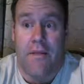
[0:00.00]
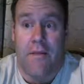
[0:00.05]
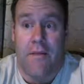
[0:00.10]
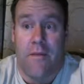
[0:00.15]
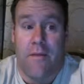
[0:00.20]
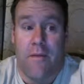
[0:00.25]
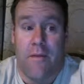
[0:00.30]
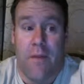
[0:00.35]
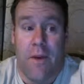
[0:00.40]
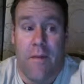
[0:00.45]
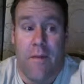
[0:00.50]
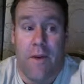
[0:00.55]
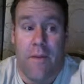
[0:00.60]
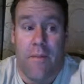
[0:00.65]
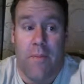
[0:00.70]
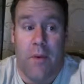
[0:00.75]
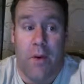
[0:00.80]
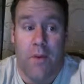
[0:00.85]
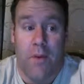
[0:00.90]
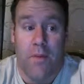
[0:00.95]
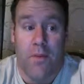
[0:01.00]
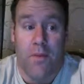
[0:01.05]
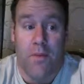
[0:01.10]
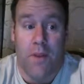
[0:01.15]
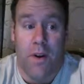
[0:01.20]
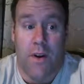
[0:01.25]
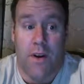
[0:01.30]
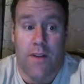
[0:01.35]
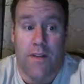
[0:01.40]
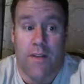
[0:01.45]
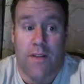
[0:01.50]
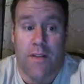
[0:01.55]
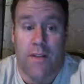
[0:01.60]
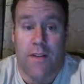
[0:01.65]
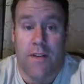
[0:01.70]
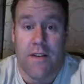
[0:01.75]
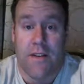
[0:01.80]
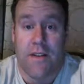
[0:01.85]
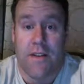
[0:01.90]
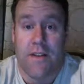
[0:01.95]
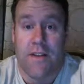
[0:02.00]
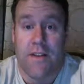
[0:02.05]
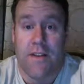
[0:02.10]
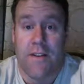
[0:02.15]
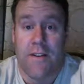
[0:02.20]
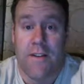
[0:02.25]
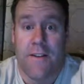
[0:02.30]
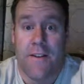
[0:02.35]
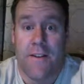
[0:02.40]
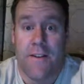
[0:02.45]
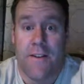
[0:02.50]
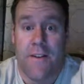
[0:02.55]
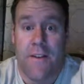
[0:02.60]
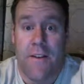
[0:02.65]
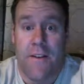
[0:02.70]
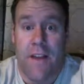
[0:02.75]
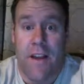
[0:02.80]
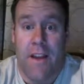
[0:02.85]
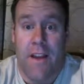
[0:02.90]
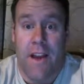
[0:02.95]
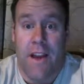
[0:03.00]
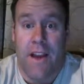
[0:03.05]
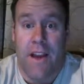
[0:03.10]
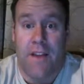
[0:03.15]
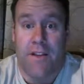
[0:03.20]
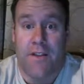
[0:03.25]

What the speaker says: One of my posts was, I